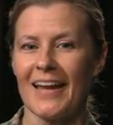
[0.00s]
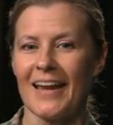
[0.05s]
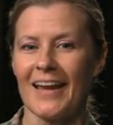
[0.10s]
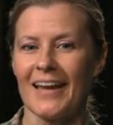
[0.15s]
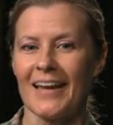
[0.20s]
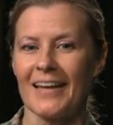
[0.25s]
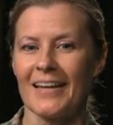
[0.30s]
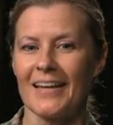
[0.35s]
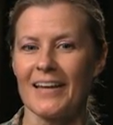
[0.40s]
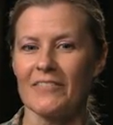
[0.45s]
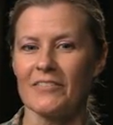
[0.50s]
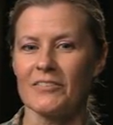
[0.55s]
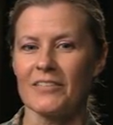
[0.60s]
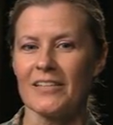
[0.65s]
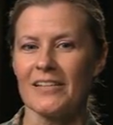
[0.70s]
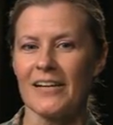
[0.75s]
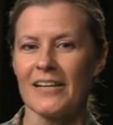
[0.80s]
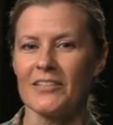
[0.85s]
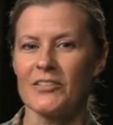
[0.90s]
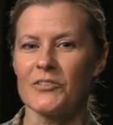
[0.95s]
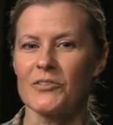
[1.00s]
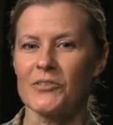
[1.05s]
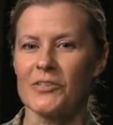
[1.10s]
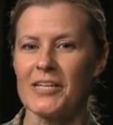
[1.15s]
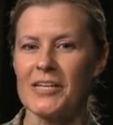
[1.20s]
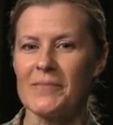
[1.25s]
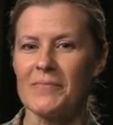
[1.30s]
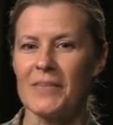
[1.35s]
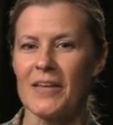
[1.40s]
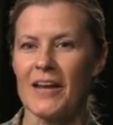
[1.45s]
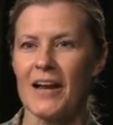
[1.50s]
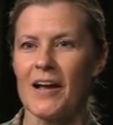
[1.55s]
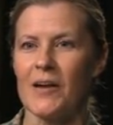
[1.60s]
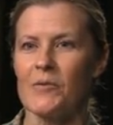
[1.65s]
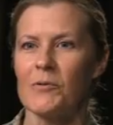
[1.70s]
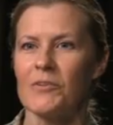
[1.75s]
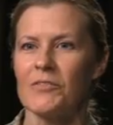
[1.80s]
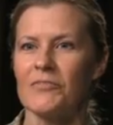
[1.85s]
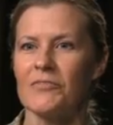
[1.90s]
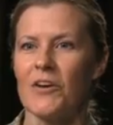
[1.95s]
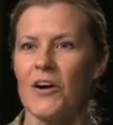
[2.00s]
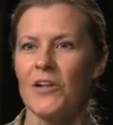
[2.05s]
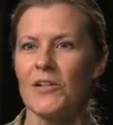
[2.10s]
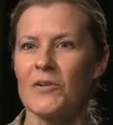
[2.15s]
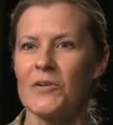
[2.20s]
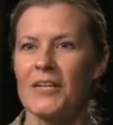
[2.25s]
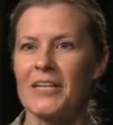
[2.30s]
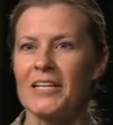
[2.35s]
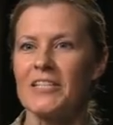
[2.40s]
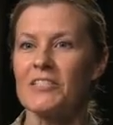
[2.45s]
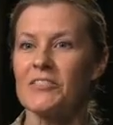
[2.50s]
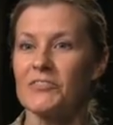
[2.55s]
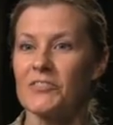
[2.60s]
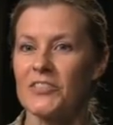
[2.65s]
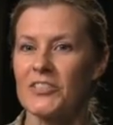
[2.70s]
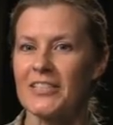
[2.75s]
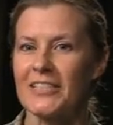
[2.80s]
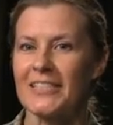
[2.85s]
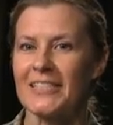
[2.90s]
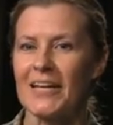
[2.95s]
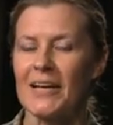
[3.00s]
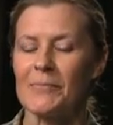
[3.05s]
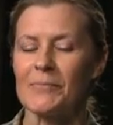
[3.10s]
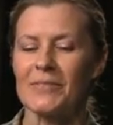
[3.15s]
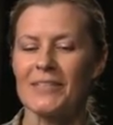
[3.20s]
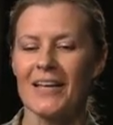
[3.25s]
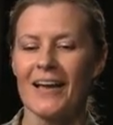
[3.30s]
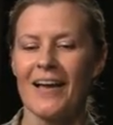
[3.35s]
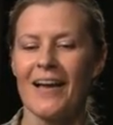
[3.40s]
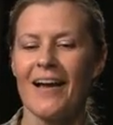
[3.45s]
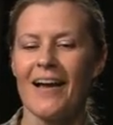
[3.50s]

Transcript: and never did I dream that I would follow in his footsteps.